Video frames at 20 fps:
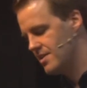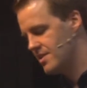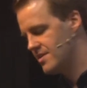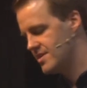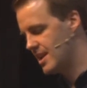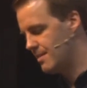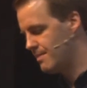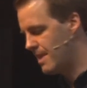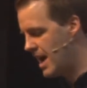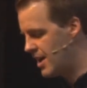
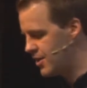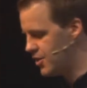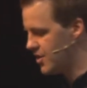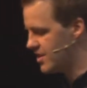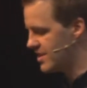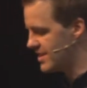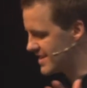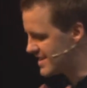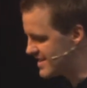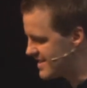Somehow you
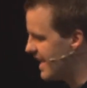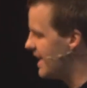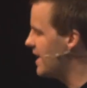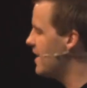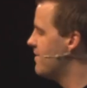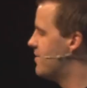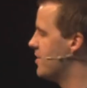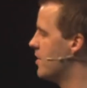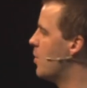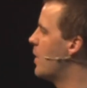can
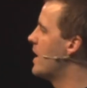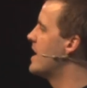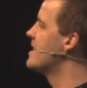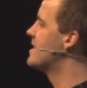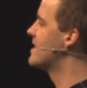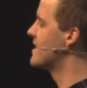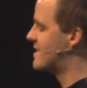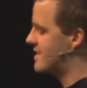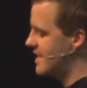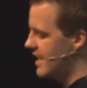save your way
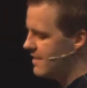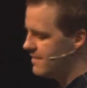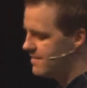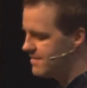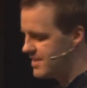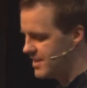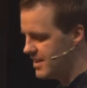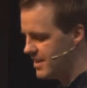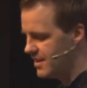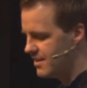to
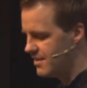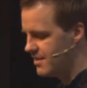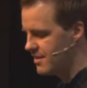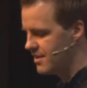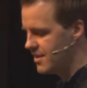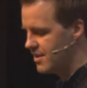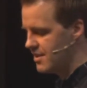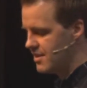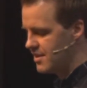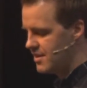safety. And
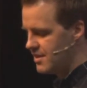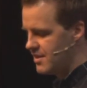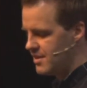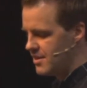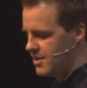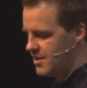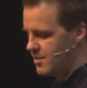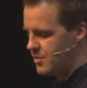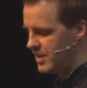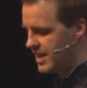
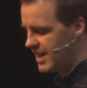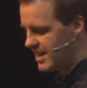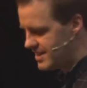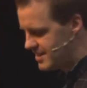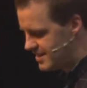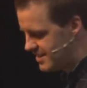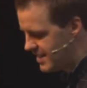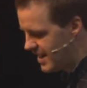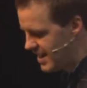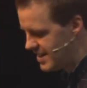when
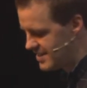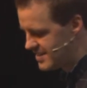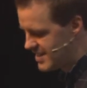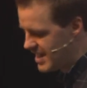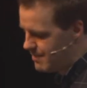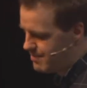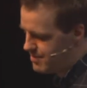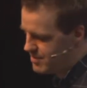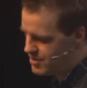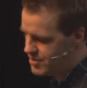that does
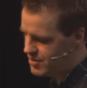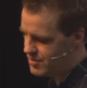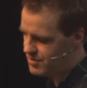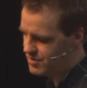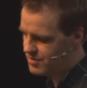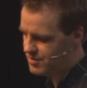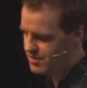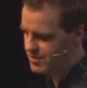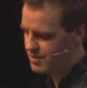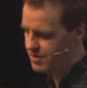happen,
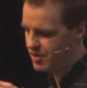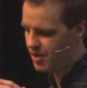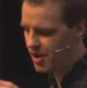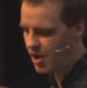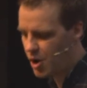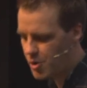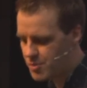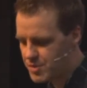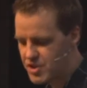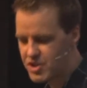your
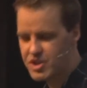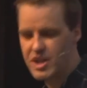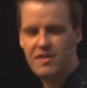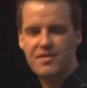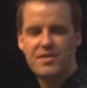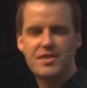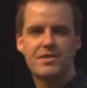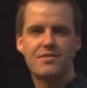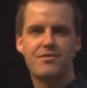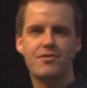hope
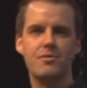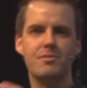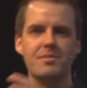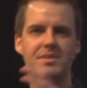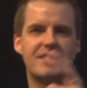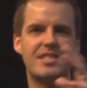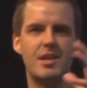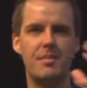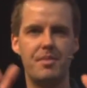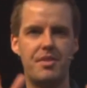shifts from
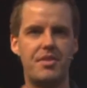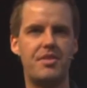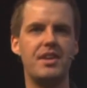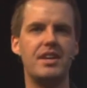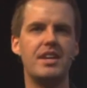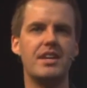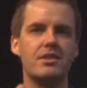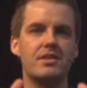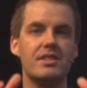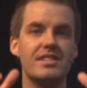
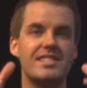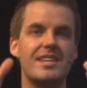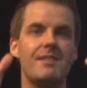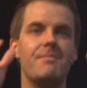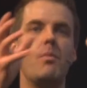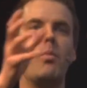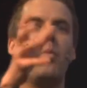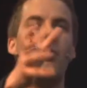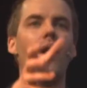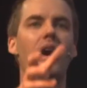something and
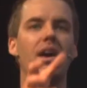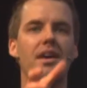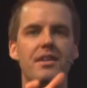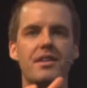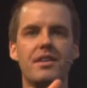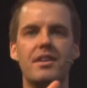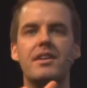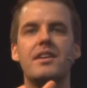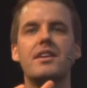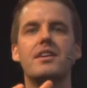
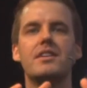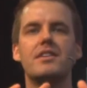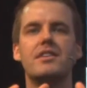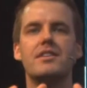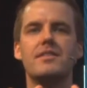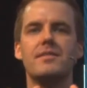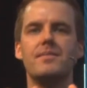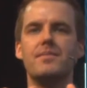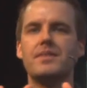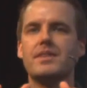someone
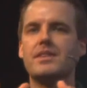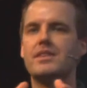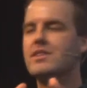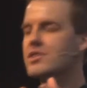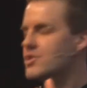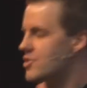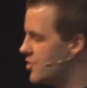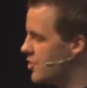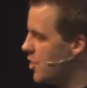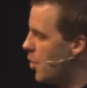
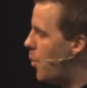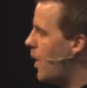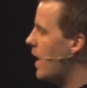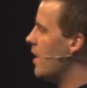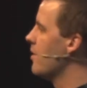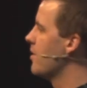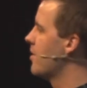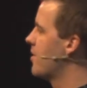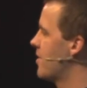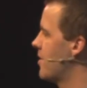to your
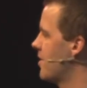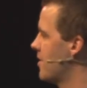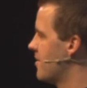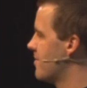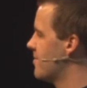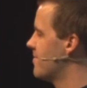wealth.